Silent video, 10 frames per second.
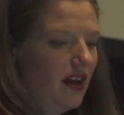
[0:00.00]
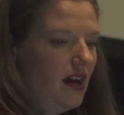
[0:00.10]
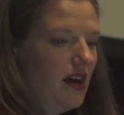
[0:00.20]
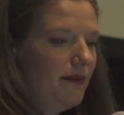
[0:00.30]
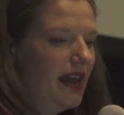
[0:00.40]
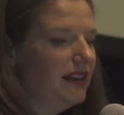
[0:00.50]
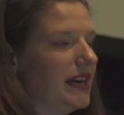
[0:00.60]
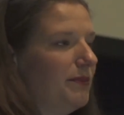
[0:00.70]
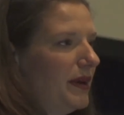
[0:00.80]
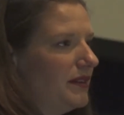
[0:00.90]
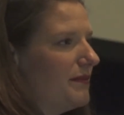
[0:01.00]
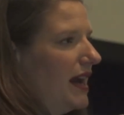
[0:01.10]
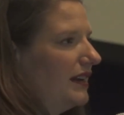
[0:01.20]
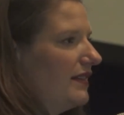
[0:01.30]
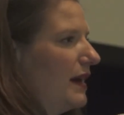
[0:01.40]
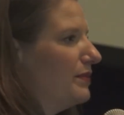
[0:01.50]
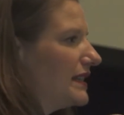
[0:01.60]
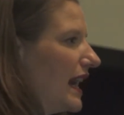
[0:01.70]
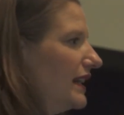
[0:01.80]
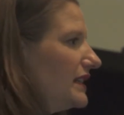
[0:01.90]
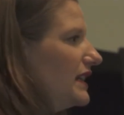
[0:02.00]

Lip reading: And keep in mind that besides